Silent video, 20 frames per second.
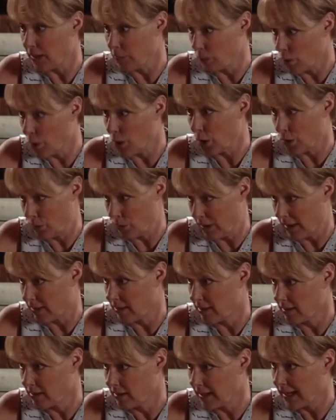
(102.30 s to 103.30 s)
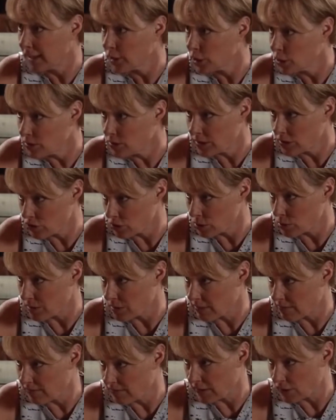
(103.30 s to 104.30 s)
I work with, including
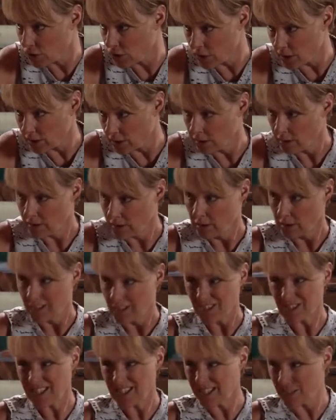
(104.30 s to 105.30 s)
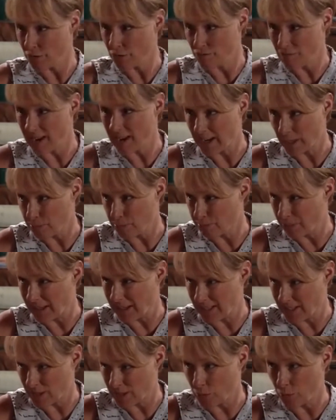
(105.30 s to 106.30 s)
Judith Fisher. She's a right
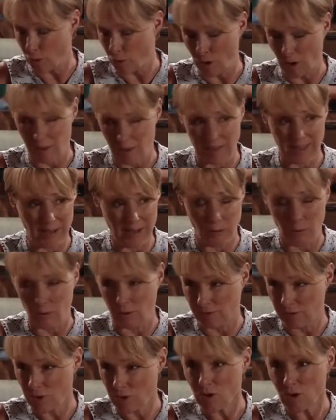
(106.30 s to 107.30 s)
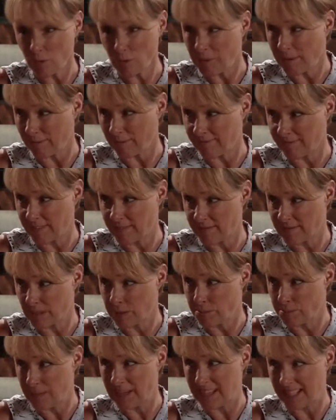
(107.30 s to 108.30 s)
piece of work, that one. Talk about
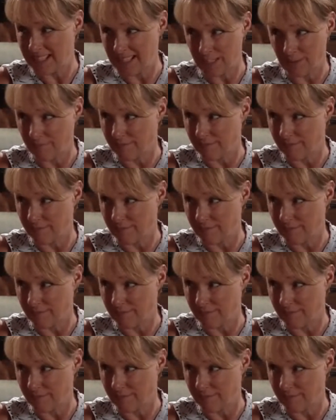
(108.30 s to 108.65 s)
15 minutes of